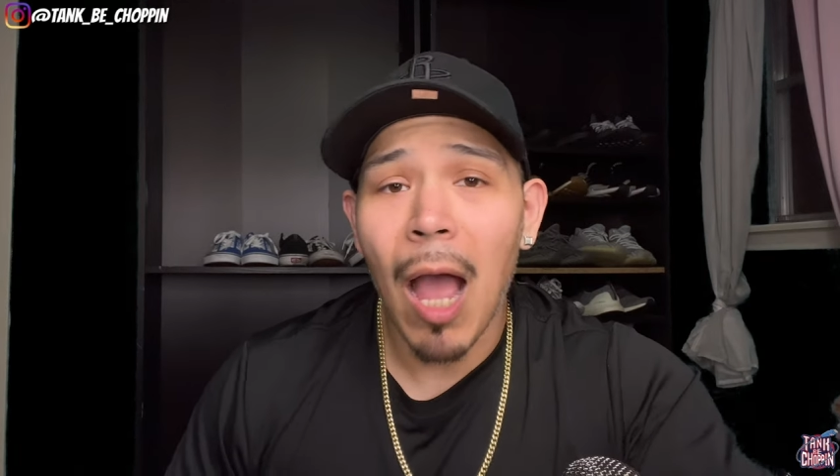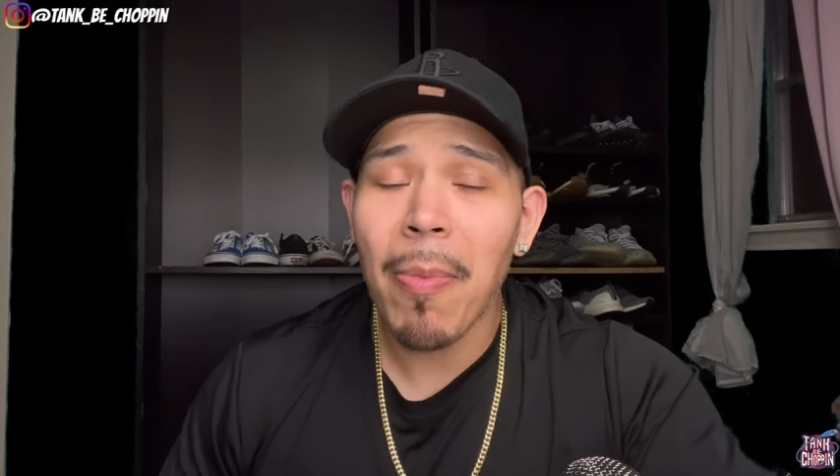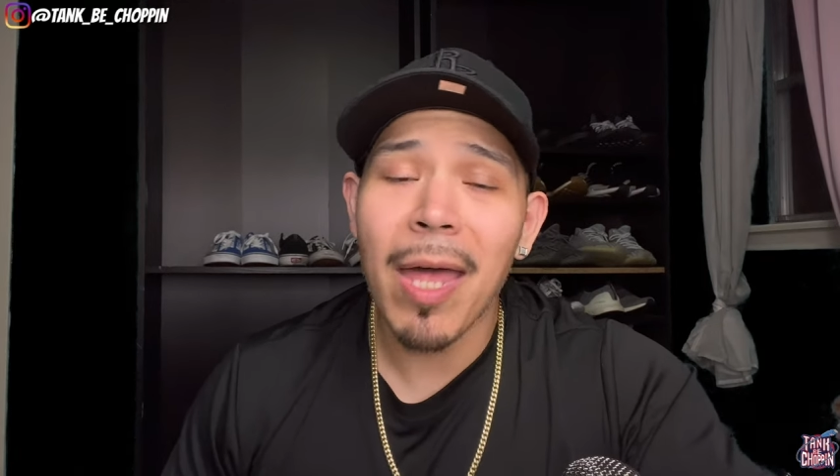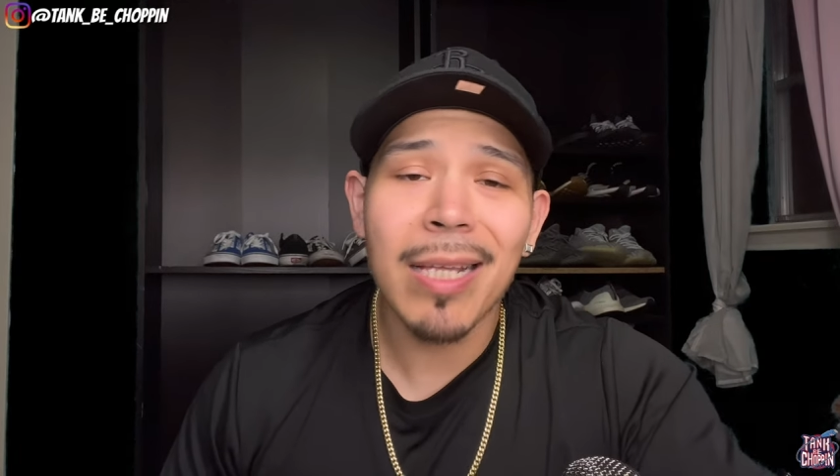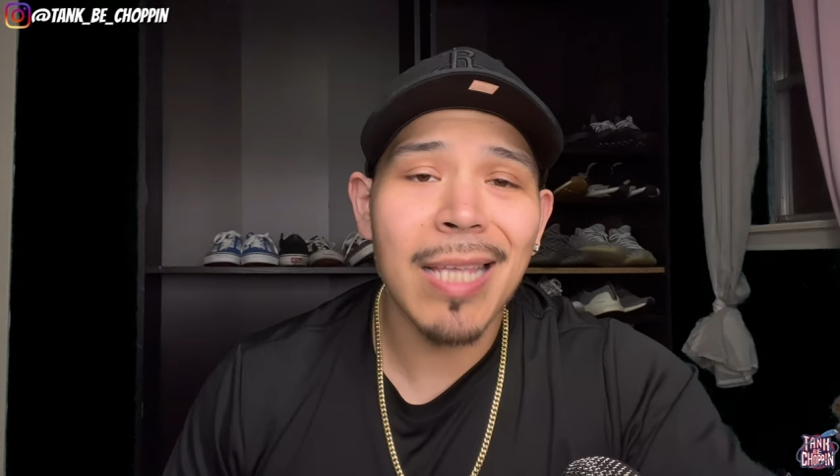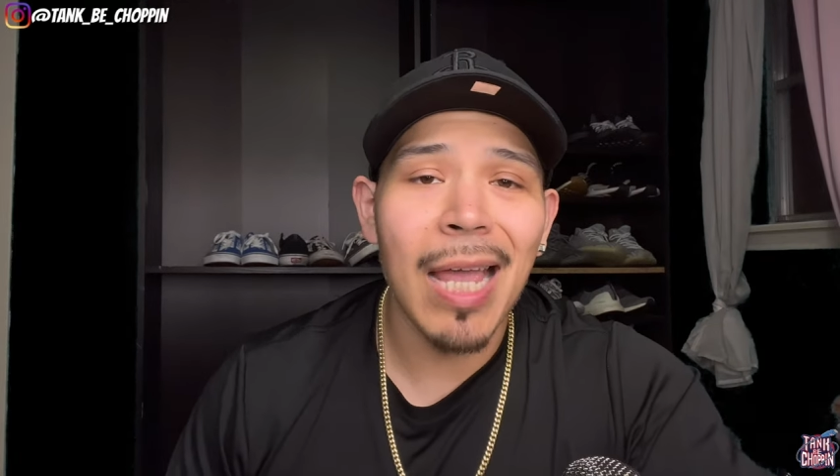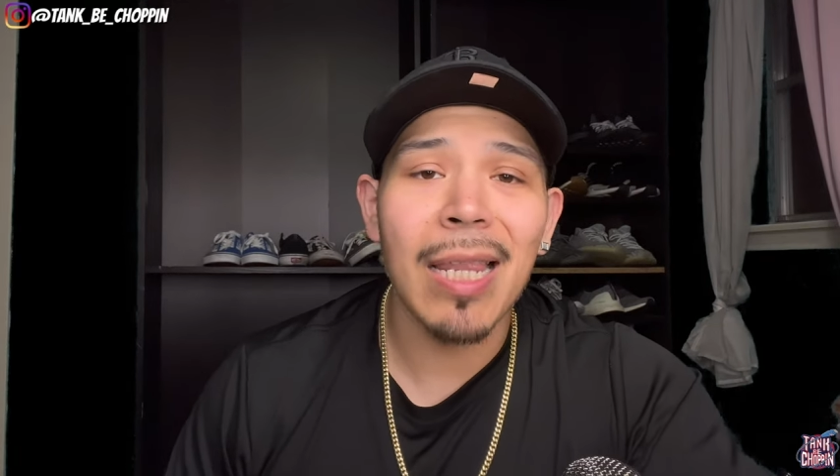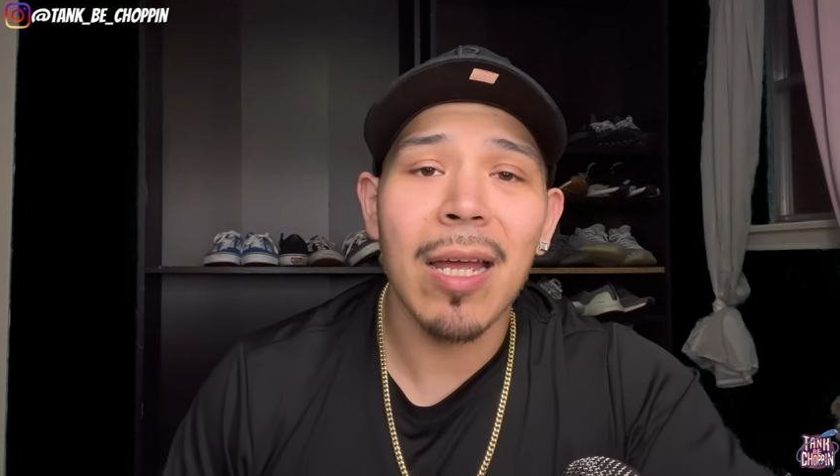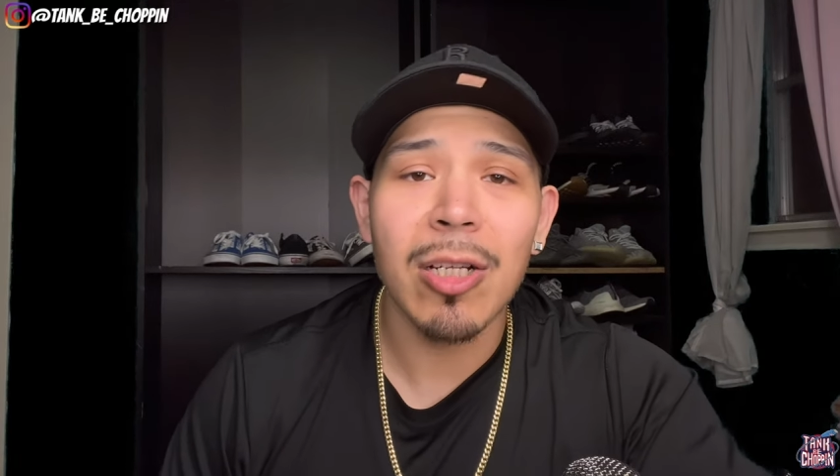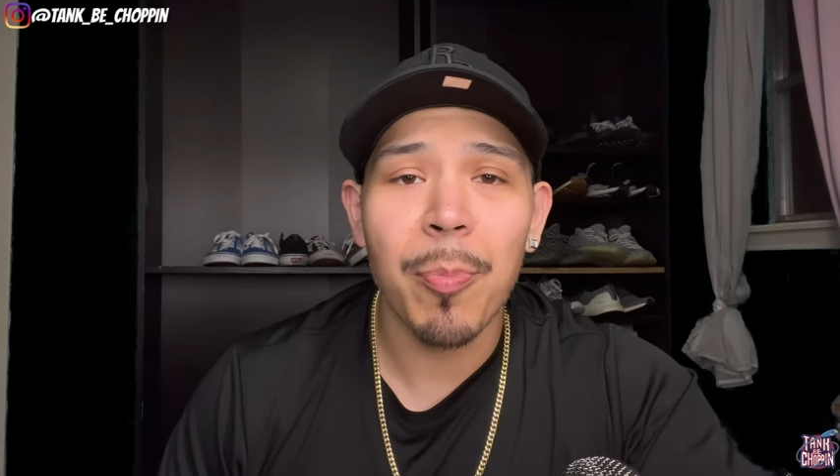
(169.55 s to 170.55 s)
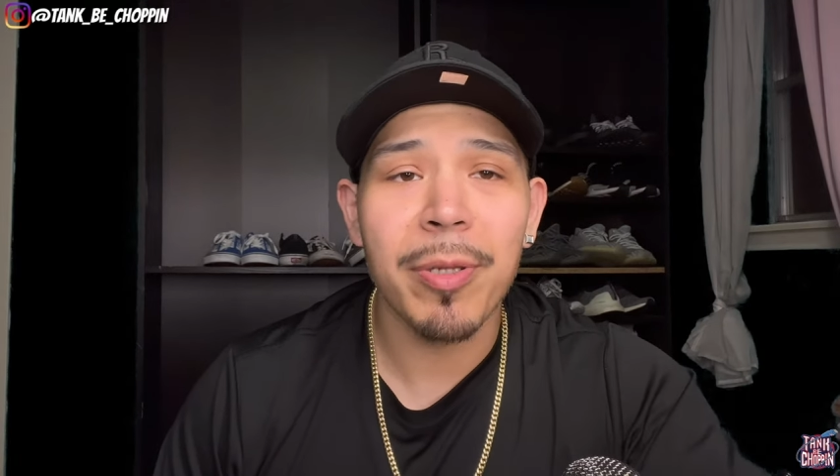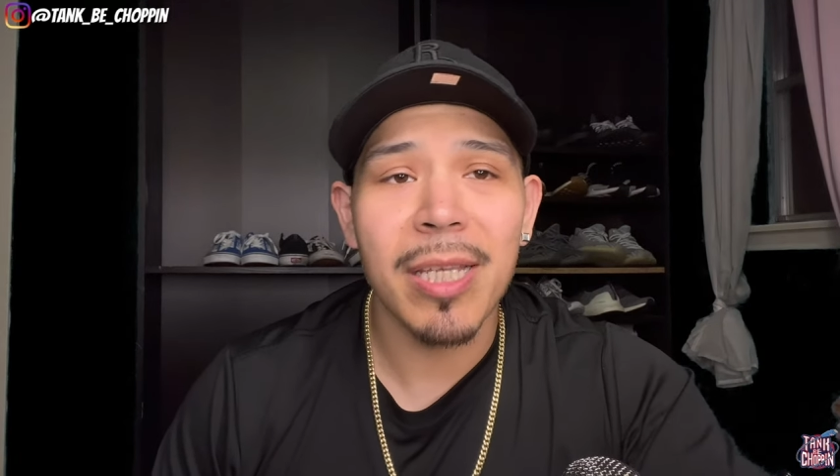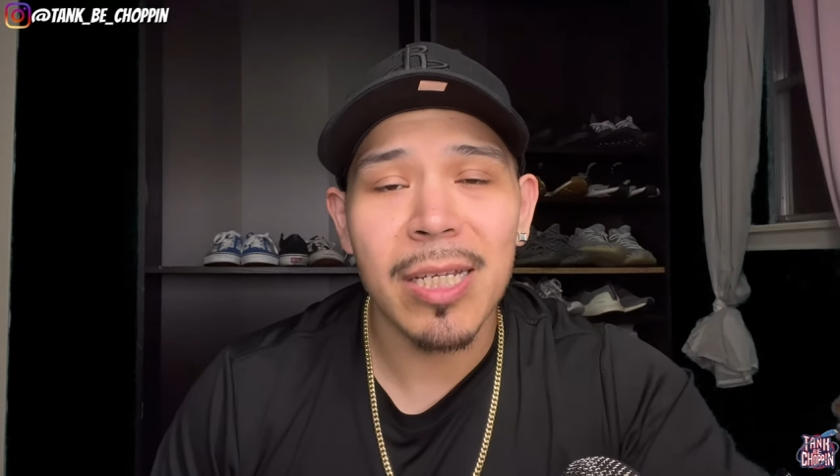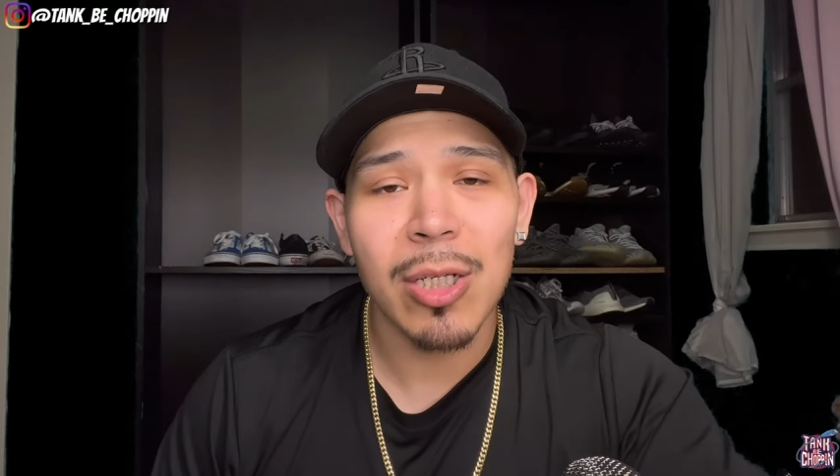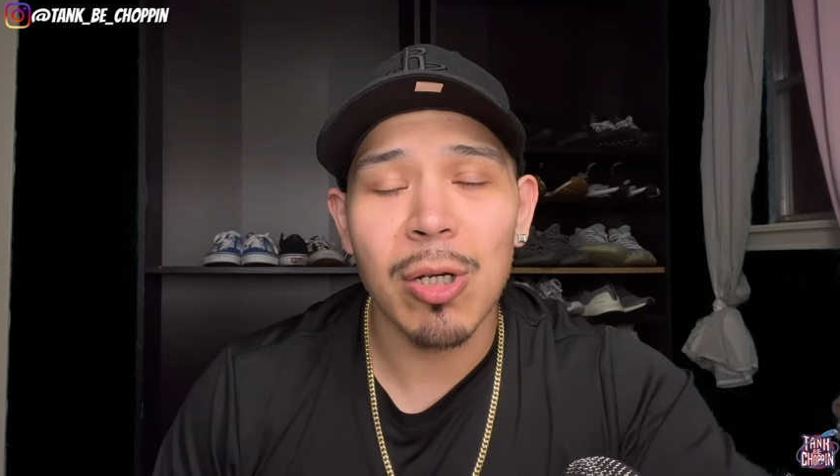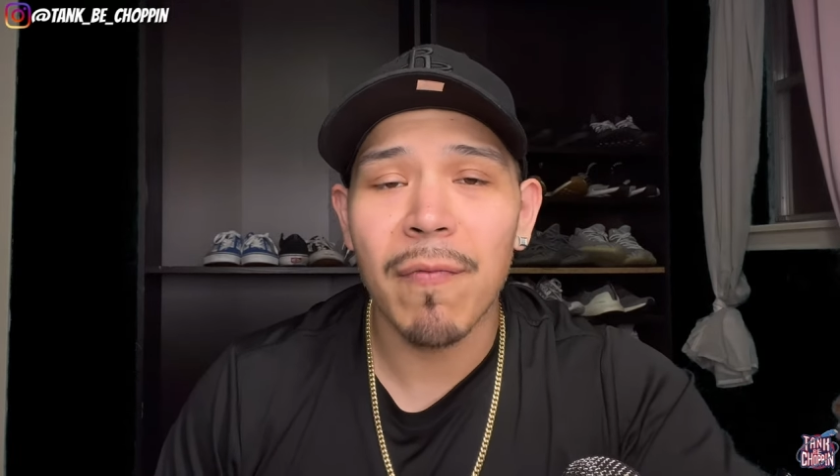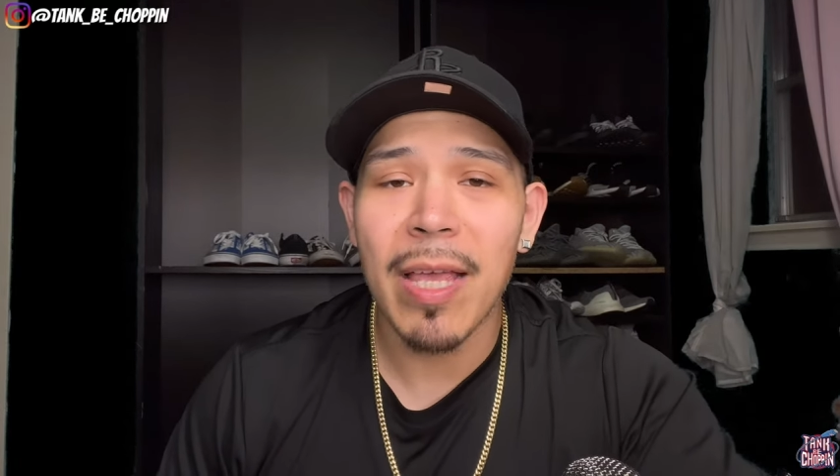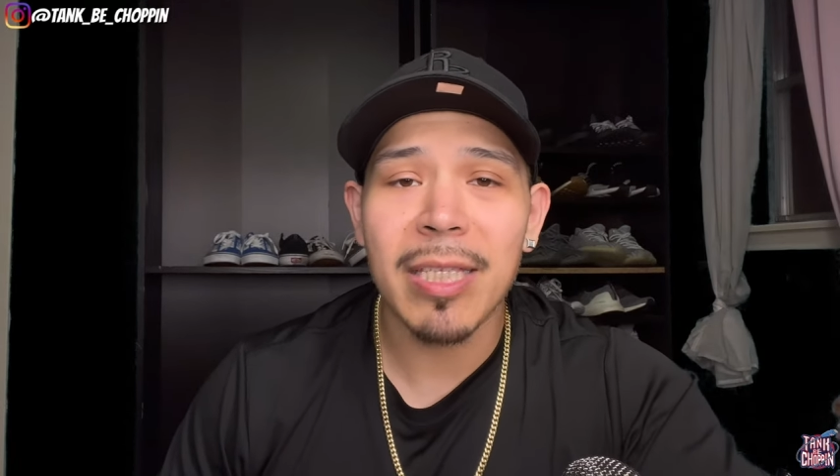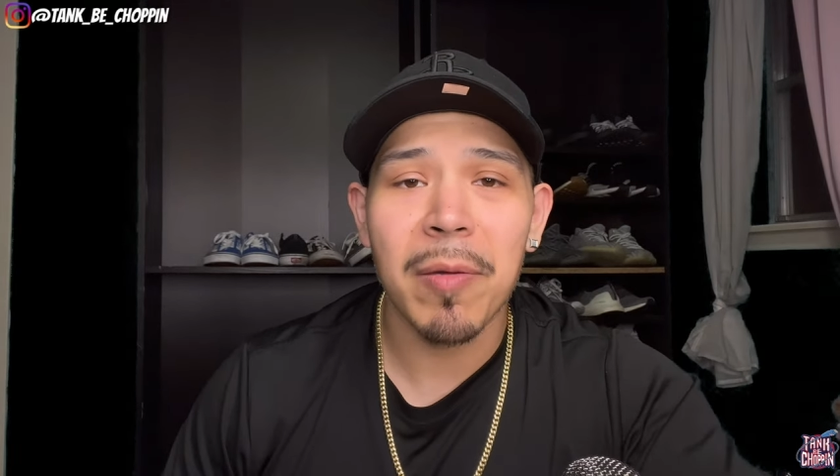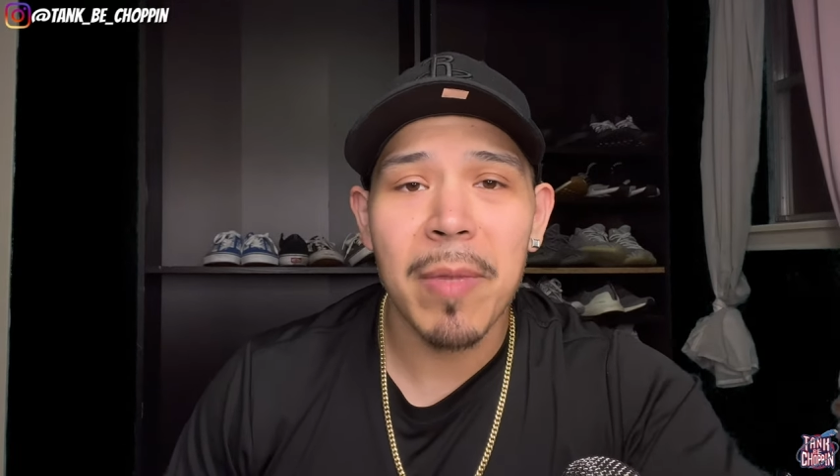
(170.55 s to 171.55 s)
I'm not exactly 100% sure if that's something